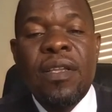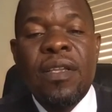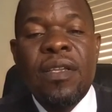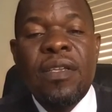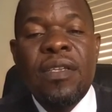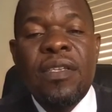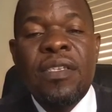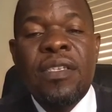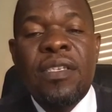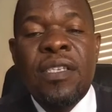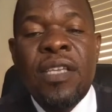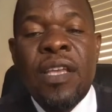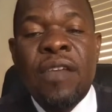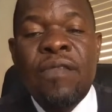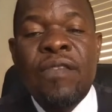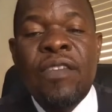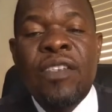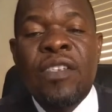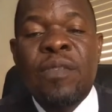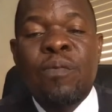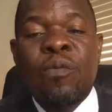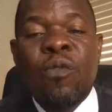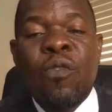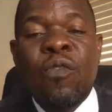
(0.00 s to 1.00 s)

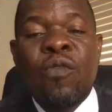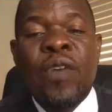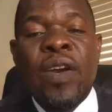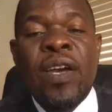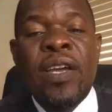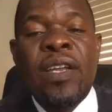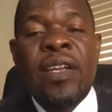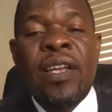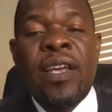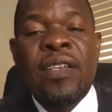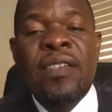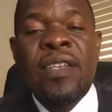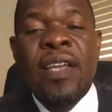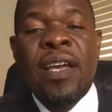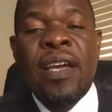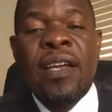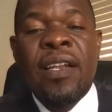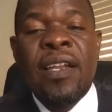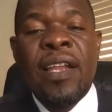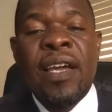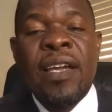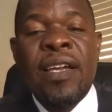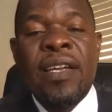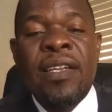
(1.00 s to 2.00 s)
service providers and
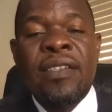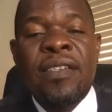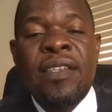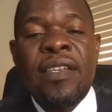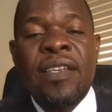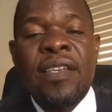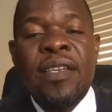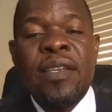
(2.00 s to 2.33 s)
clients,